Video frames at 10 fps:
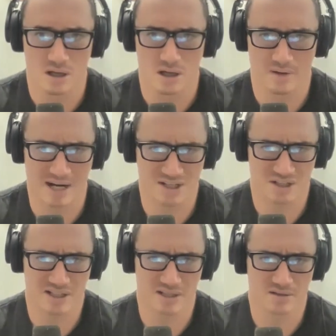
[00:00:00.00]
are
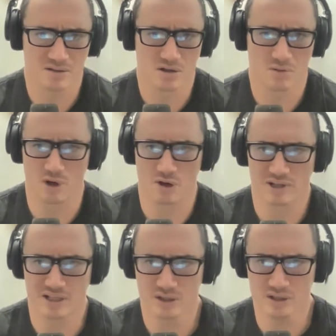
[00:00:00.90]
actually
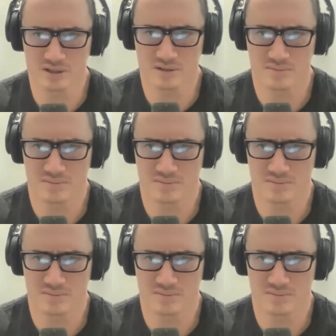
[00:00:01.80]
morally good.